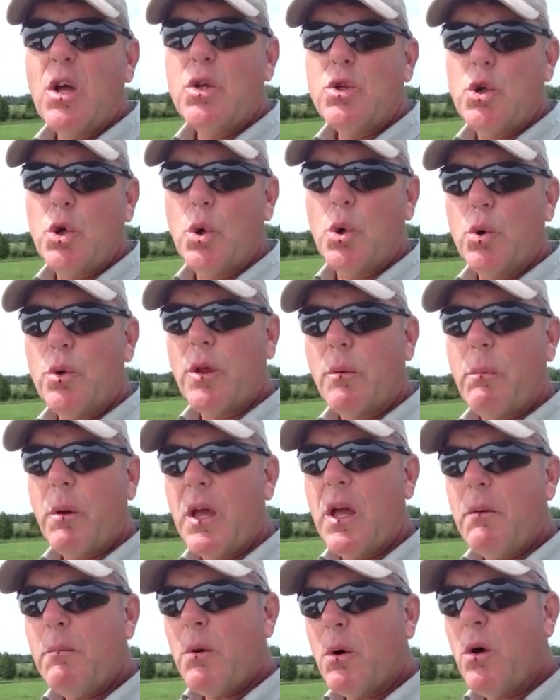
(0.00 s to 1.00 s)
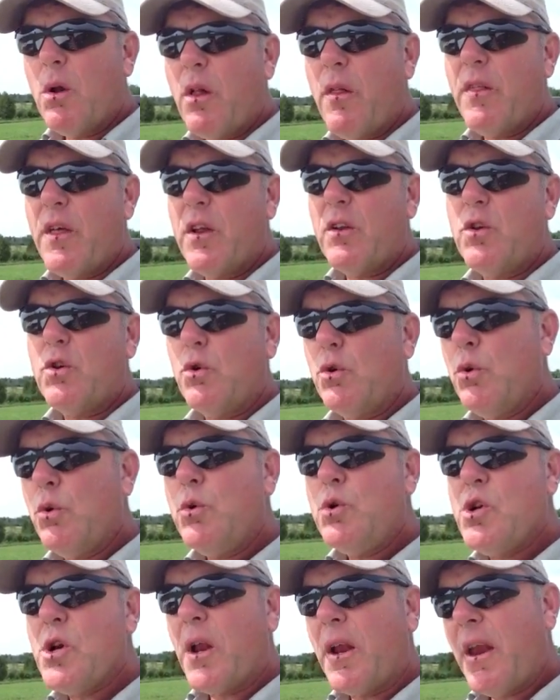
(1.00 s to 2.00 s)
to the people that do
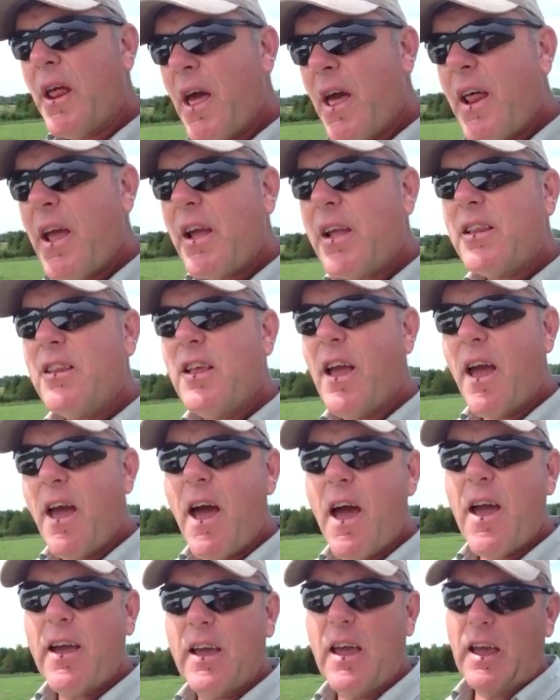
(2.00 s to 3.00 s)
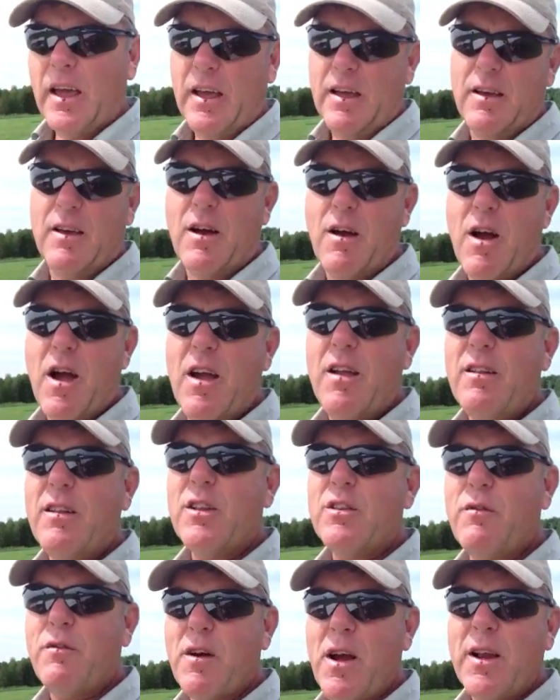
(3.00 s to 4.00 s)
genetic tagging. All right,
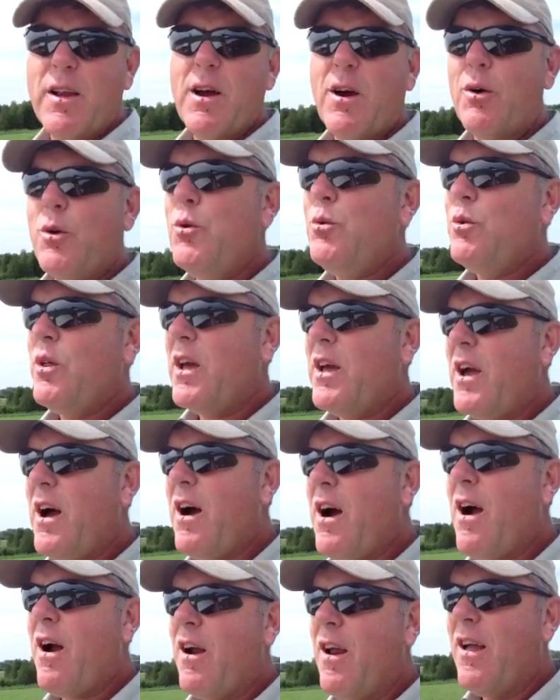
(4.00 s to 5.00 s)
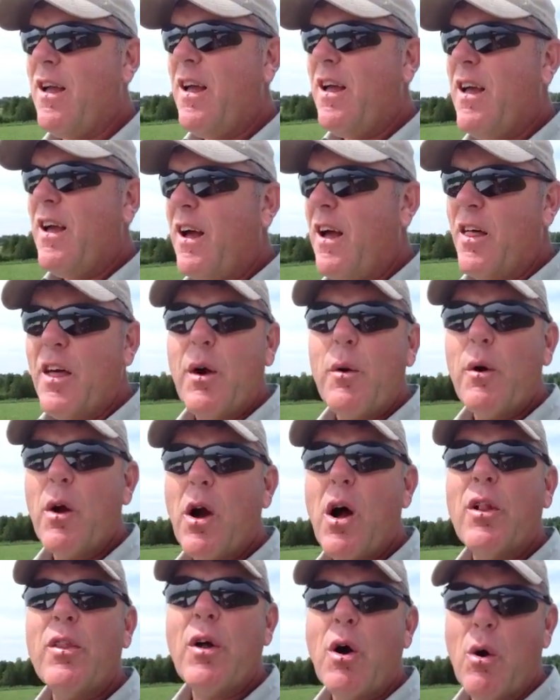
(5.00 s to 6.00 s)
let's find out who they are. I think we
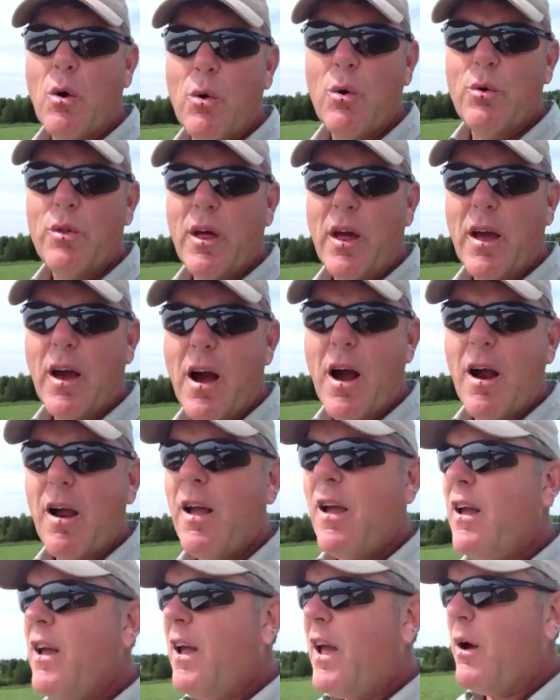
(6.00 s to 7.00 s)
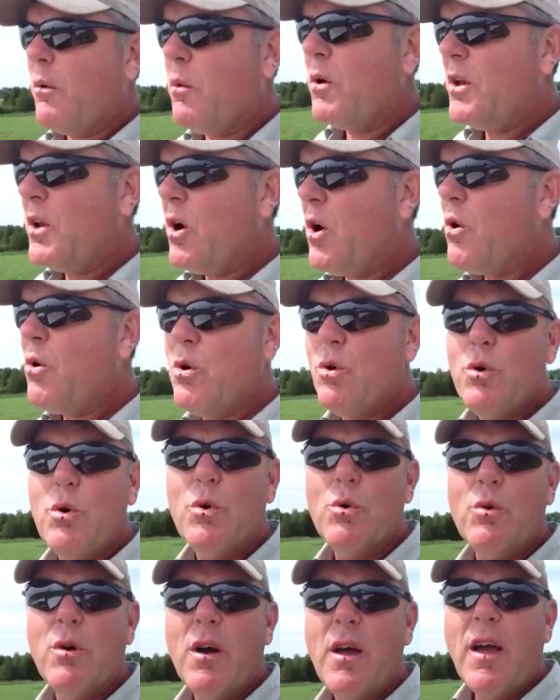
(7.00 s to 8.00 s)
all know who they are, and we know
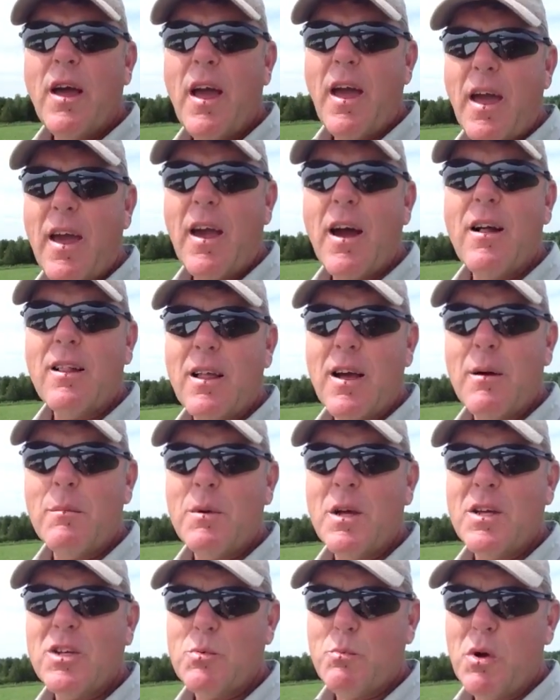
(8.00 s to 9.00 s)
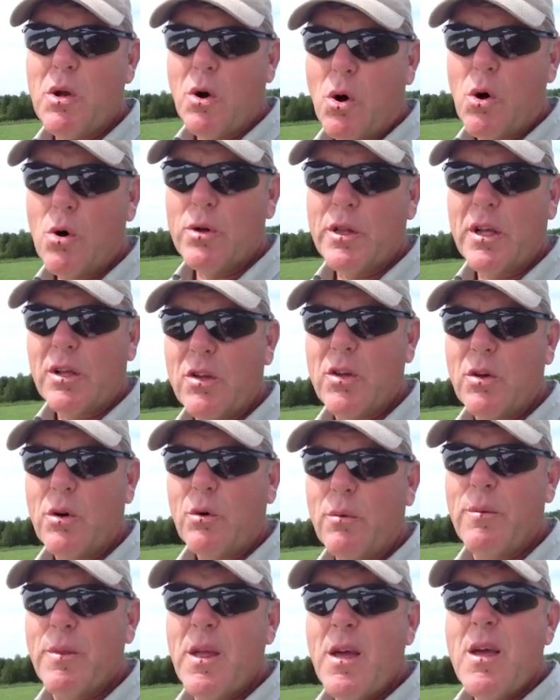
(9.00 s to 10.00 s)
who ALM is beholding to.
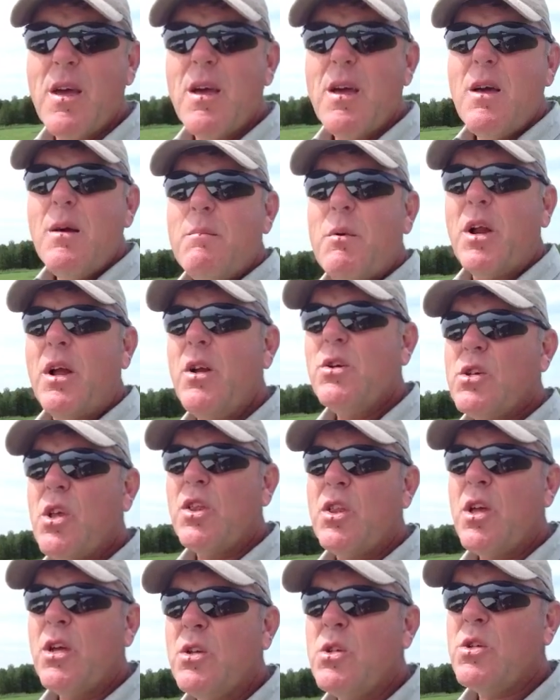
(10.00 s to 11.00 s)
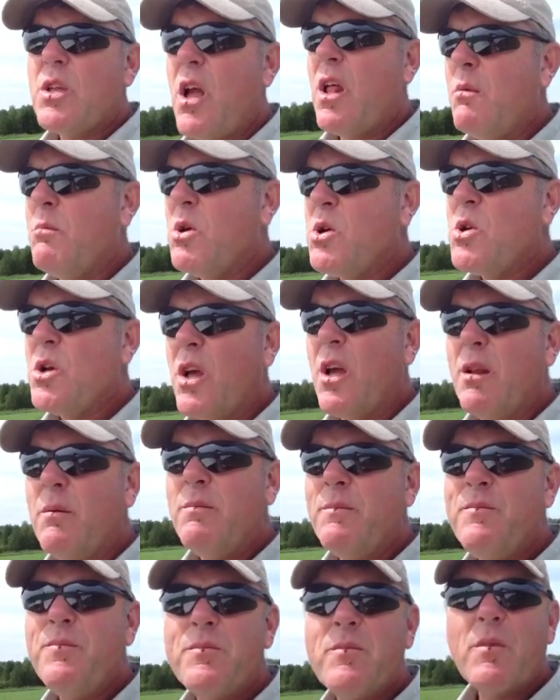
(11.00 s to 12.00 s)
But here's the thing, state of
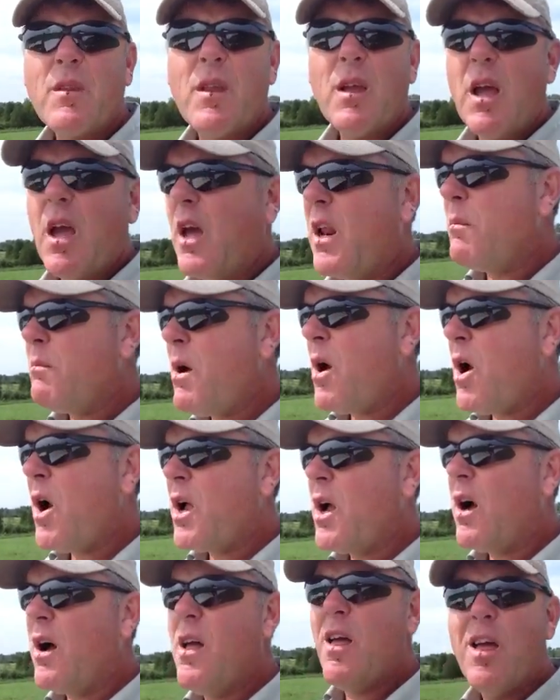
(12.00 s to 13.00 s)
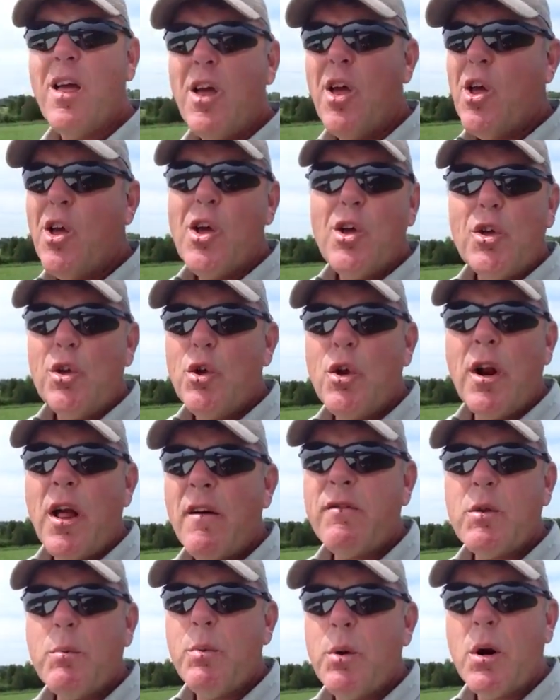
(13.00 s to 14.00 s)
Michigan and America, you don't
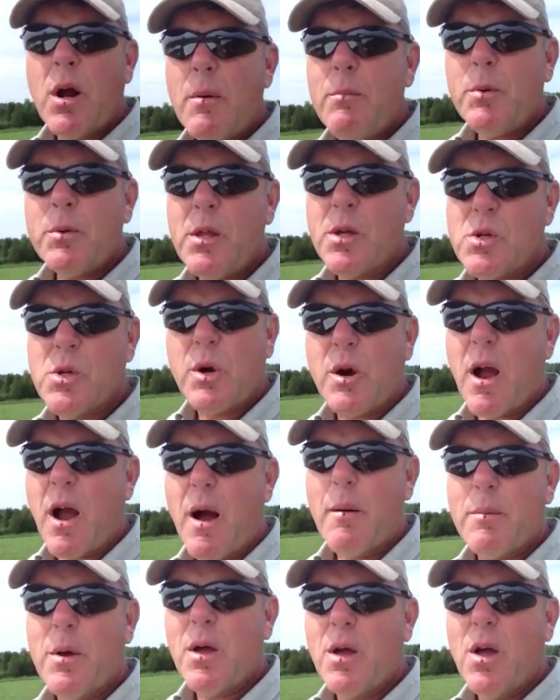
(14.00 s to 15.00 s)
have to put up with this crap.